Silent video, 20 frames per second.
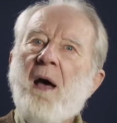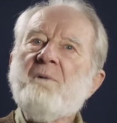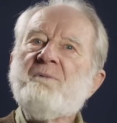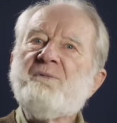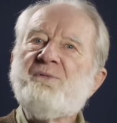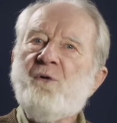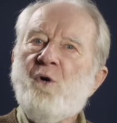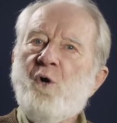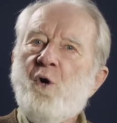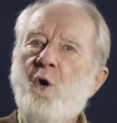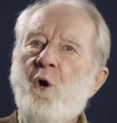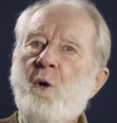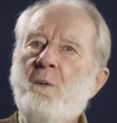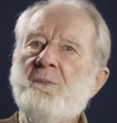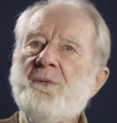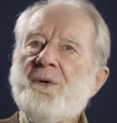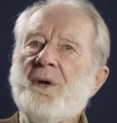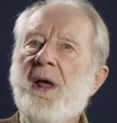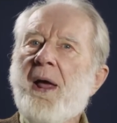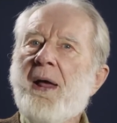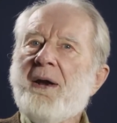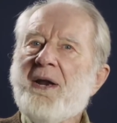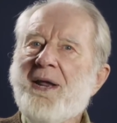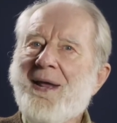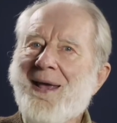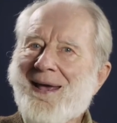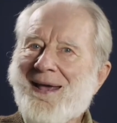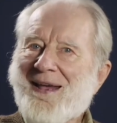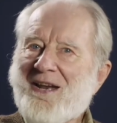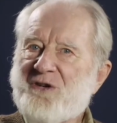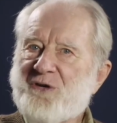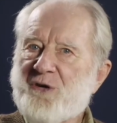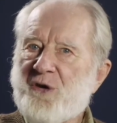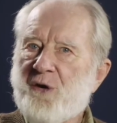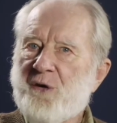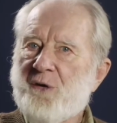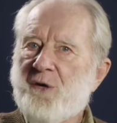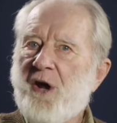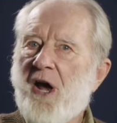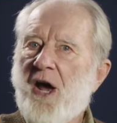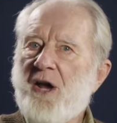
formed a liaison,